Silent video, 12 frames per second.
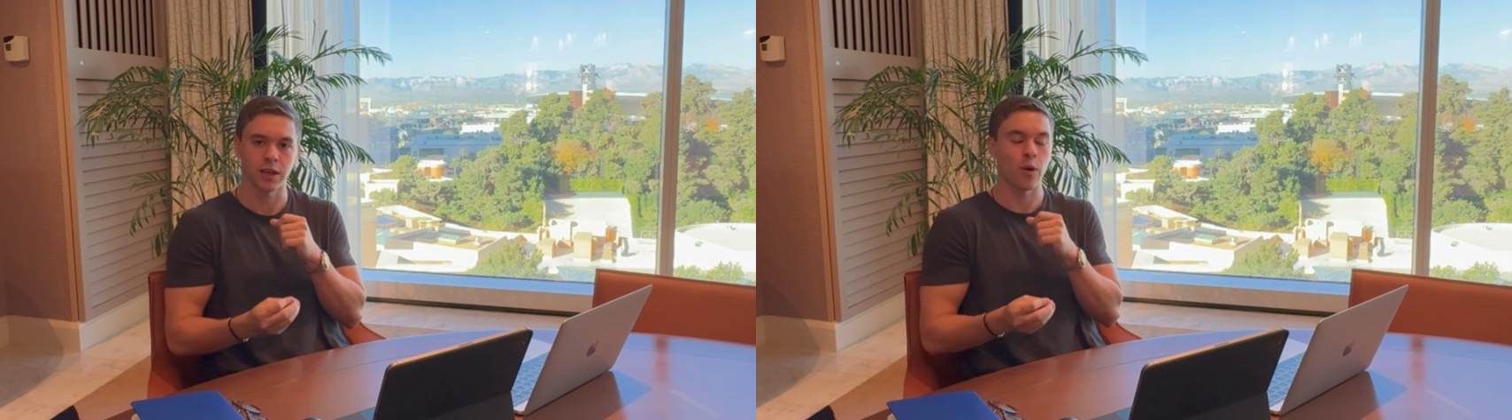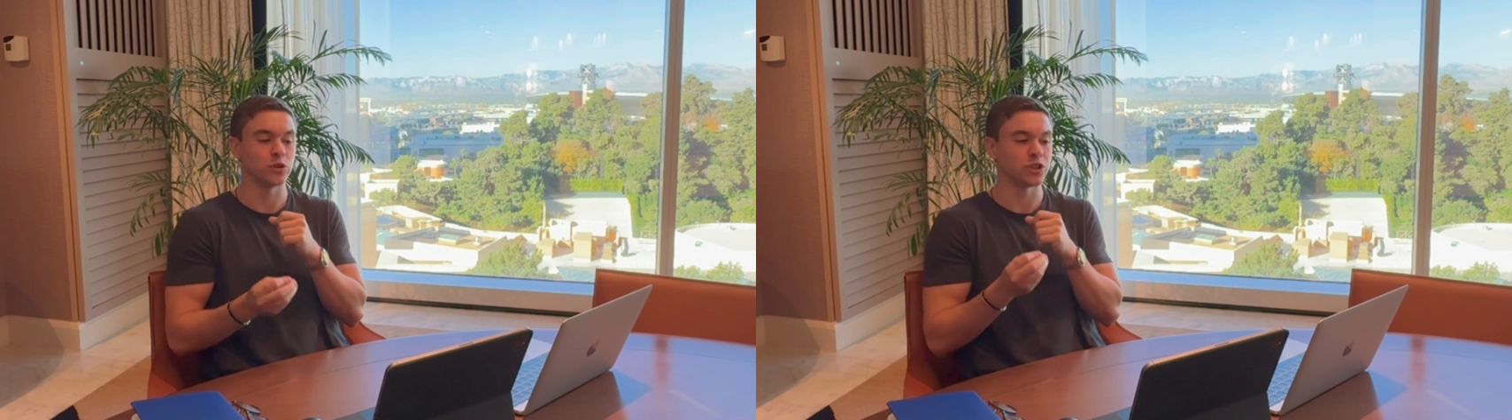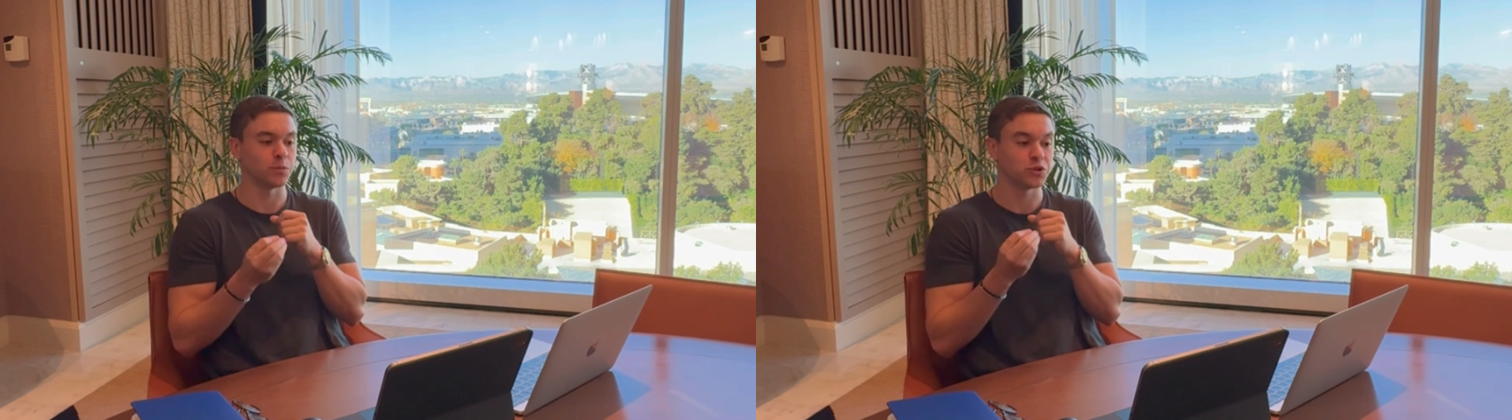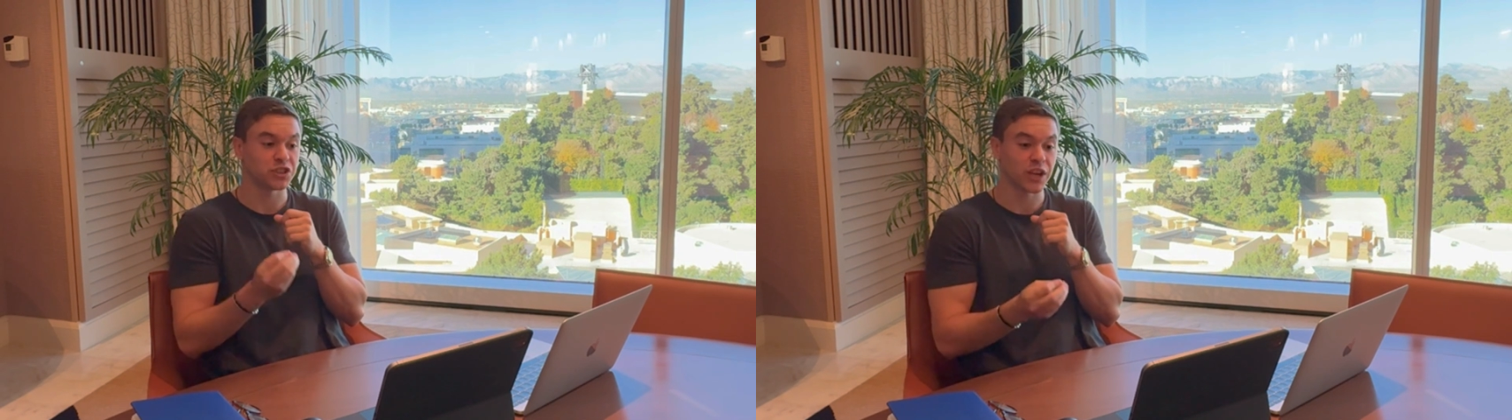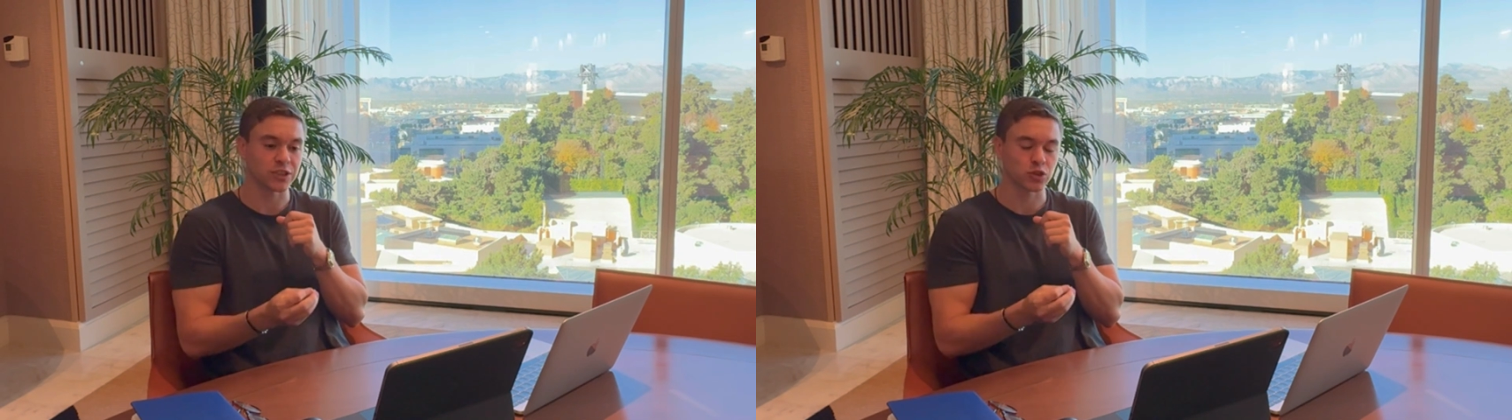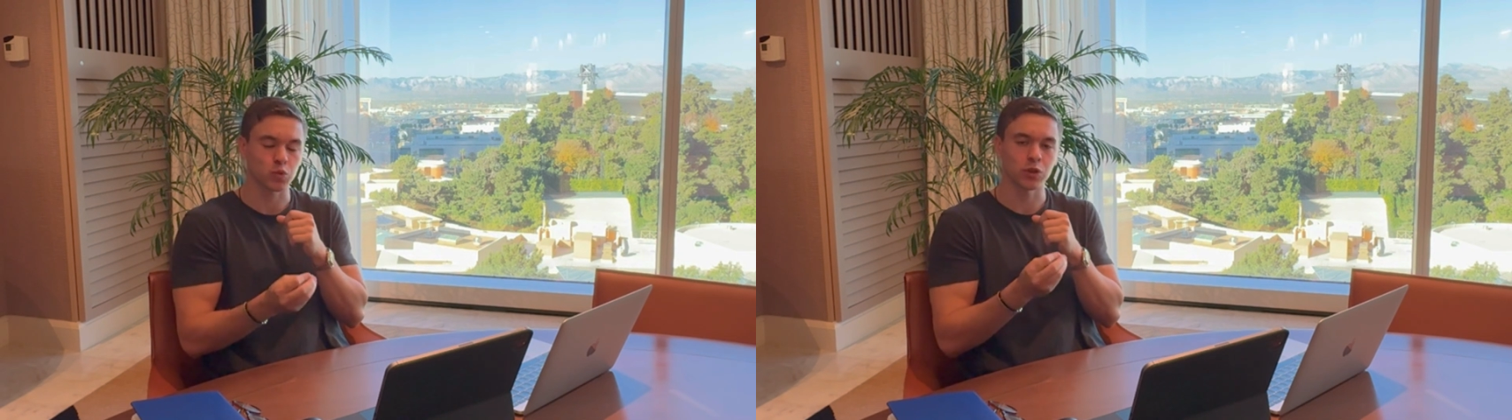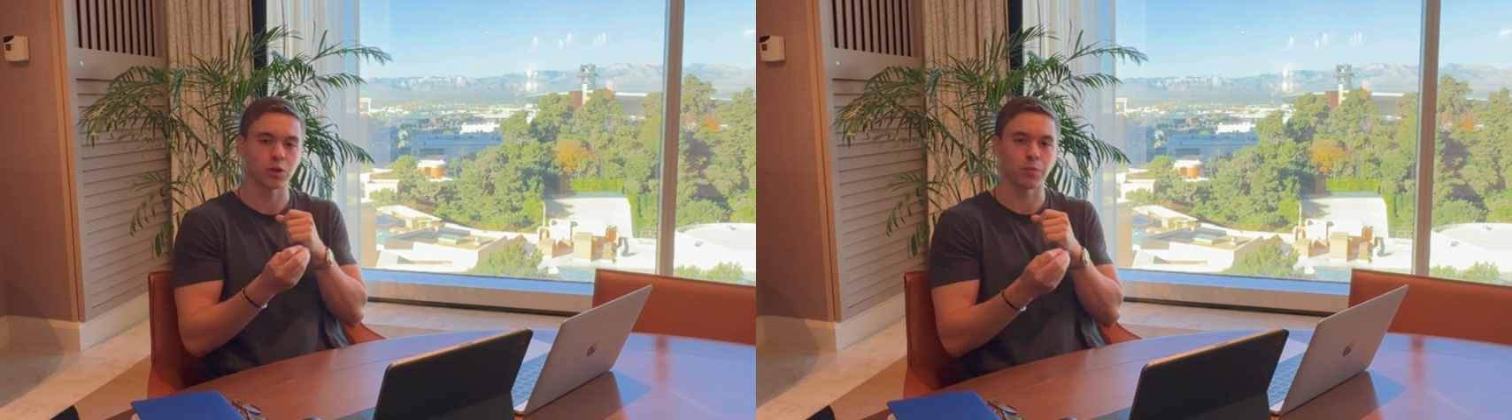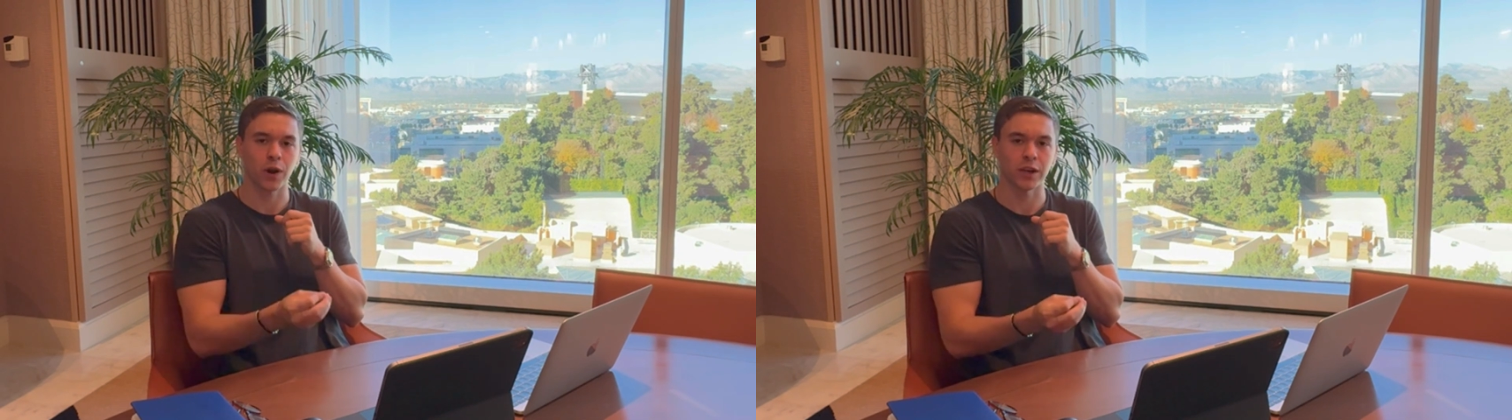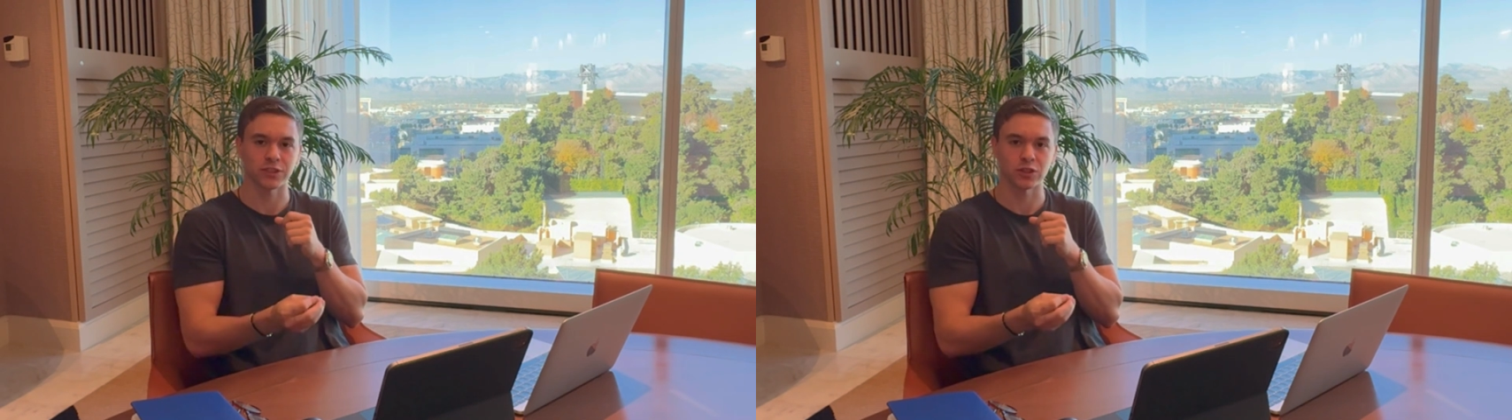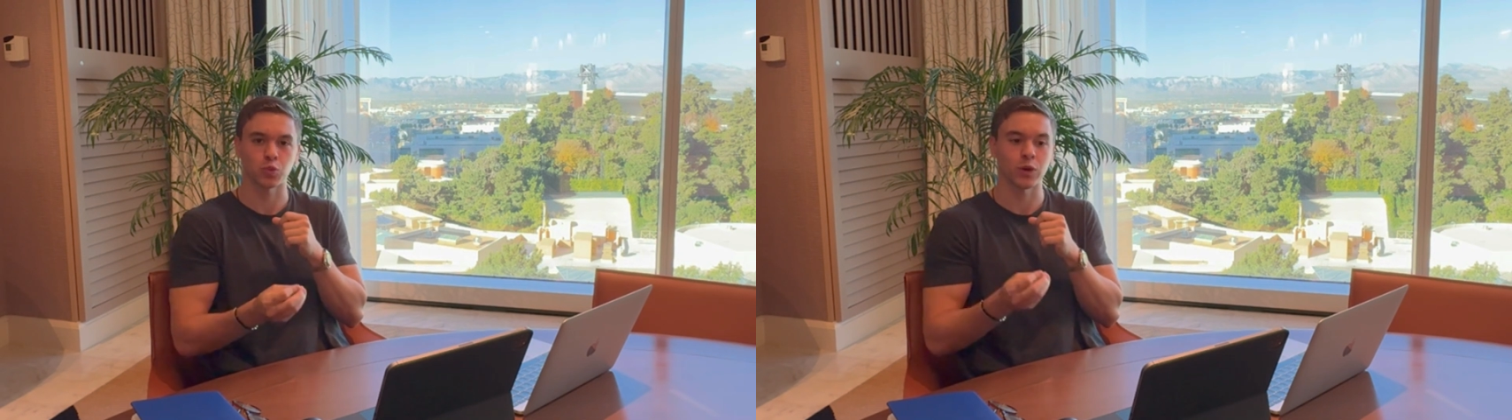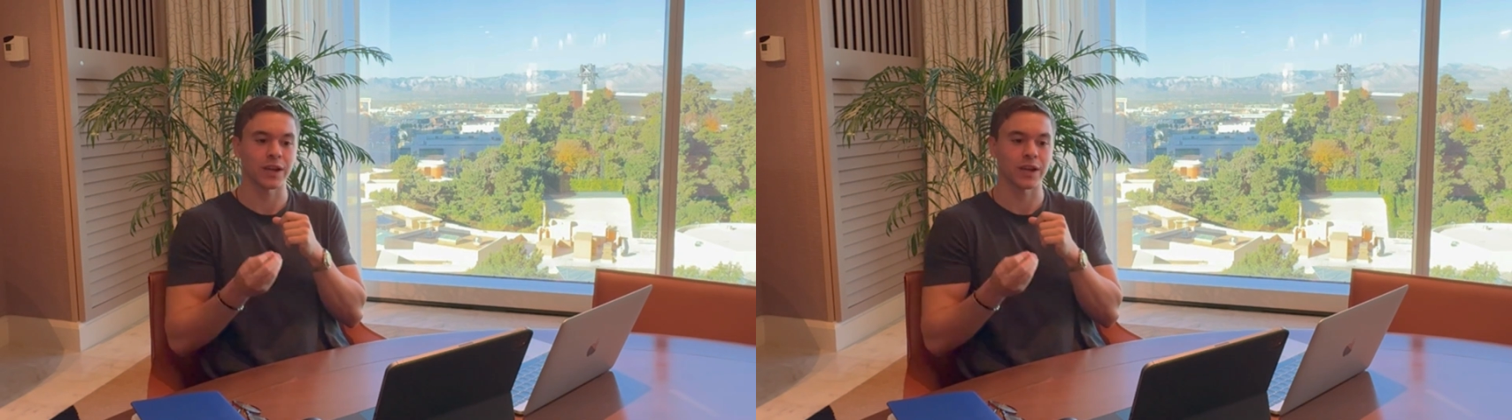I was obsessed with the process,